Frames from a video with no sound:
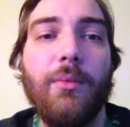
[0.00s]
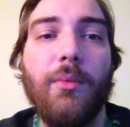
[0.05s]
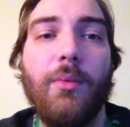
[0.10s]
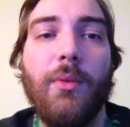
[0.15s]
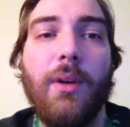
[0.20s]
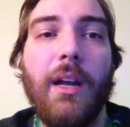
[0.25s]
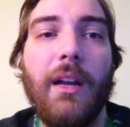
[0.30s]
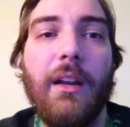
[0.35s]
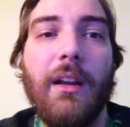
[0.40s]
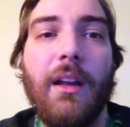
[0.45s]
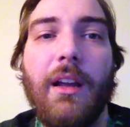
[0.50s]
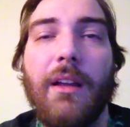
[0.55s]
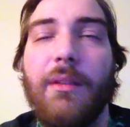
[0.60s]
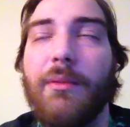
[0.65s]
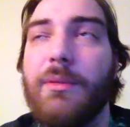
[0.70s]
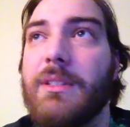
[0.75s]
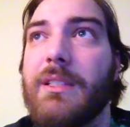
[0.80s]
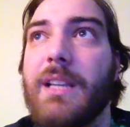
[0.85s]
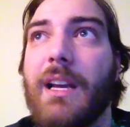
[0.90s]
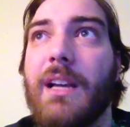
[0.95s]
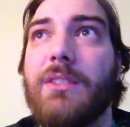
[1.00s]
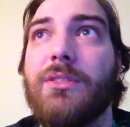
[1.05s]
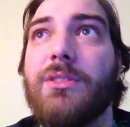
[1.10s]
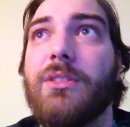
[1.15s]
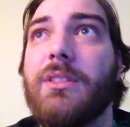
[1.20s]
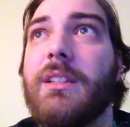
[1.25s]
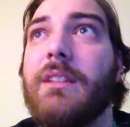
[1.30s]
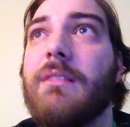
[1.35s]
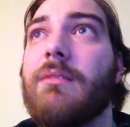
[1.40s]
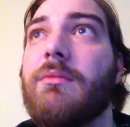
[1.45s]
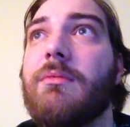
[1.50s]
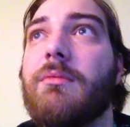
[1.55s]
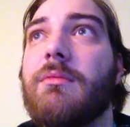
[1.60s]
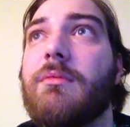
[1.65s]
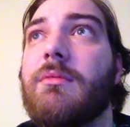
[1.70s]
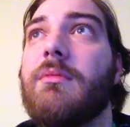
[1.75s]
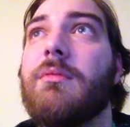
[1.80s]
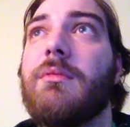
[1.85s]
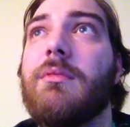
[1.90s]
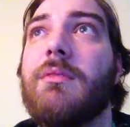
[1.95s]
what I was actually
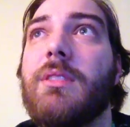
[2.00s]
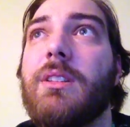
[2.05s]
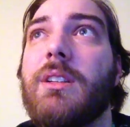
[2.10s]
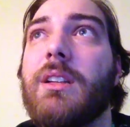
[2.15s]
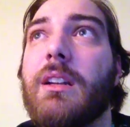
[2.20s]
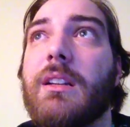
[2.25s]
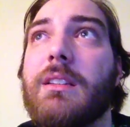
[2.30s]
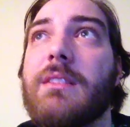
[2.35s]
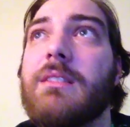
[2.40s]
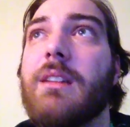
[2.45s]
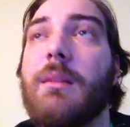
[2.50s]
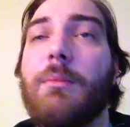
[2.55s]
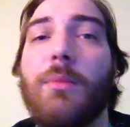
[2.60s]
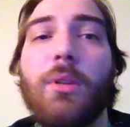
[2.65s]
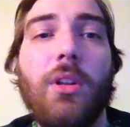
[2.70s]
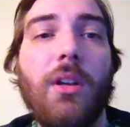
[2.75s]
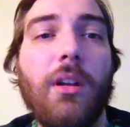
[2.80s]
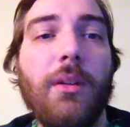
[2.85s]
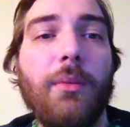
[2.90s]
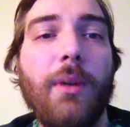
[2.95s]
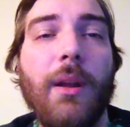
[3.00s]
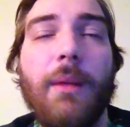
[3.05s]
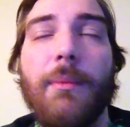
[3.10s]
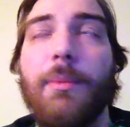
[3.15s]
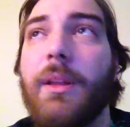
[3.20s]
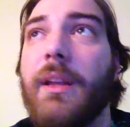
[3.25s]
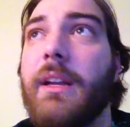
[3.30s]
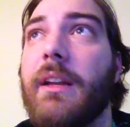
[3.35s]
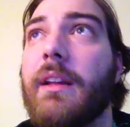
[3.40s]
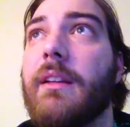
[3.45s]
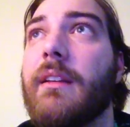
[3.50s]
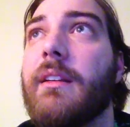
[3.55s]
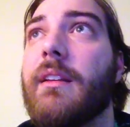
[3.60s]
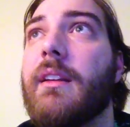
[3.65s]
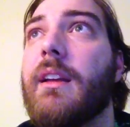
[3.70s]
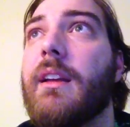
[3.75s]
gonna stumble on when I played it.